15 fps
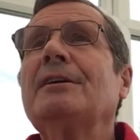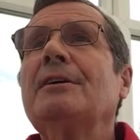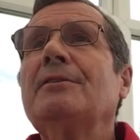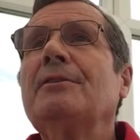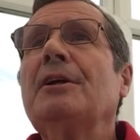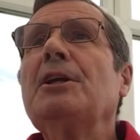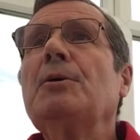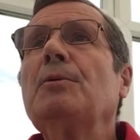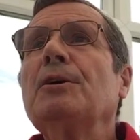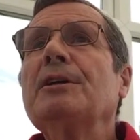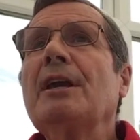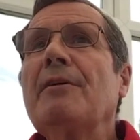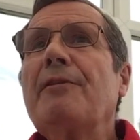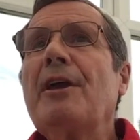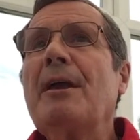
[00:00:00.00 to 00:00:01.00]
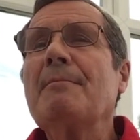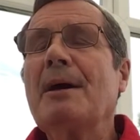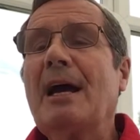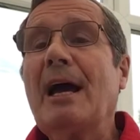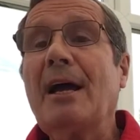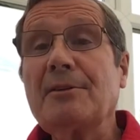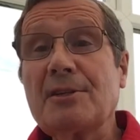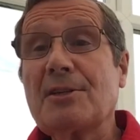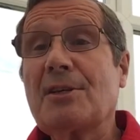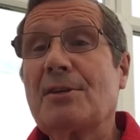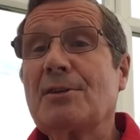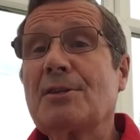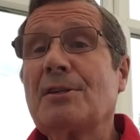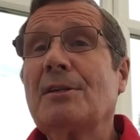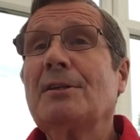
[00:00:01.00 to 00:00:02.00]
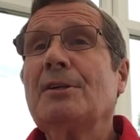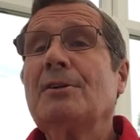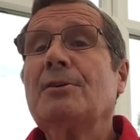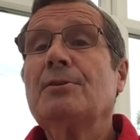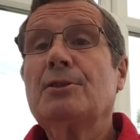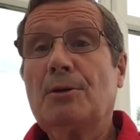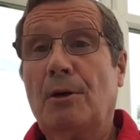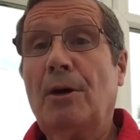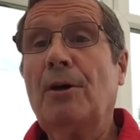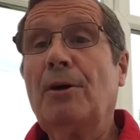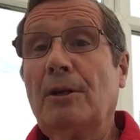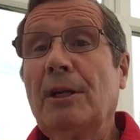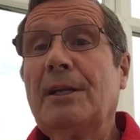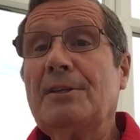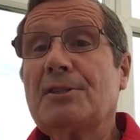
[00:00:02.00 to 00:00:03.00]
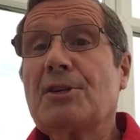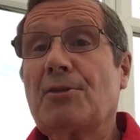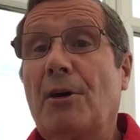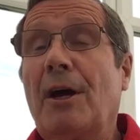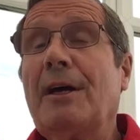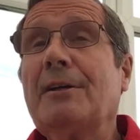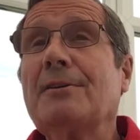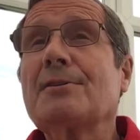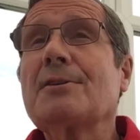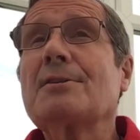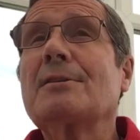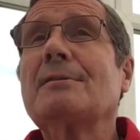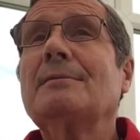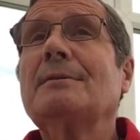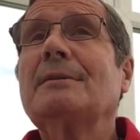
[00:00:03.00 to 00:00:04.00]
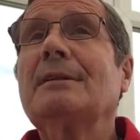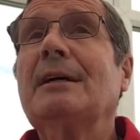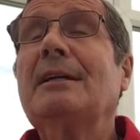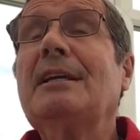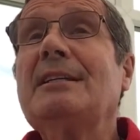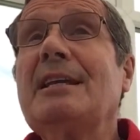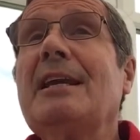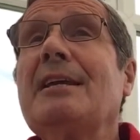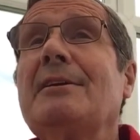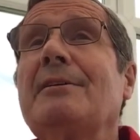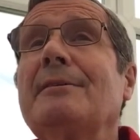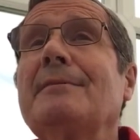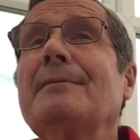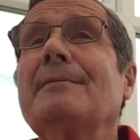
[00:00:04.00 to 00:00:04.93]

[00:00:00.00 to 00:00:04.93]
that he would give him answers to all his trials, and he did.